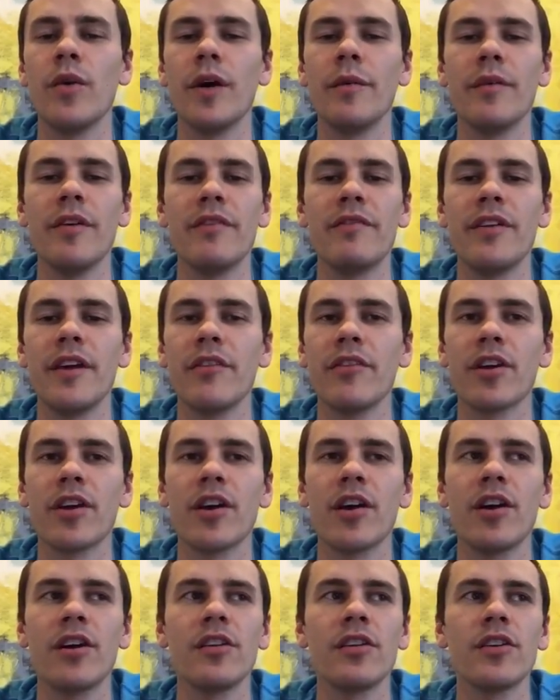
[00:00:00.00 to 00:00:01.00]
my favorite
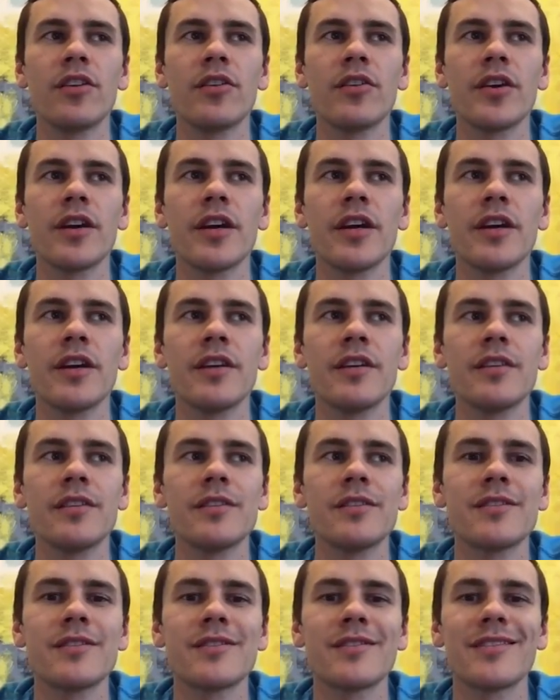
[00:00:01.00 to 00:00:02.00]
color
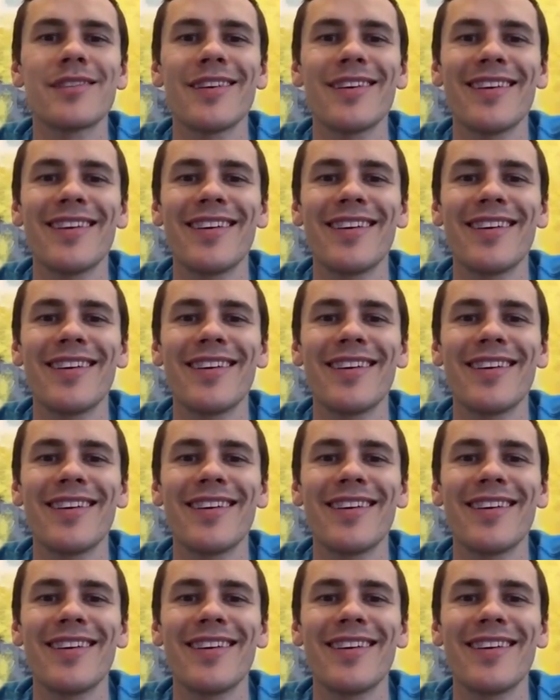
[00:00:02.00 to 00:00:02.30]
is?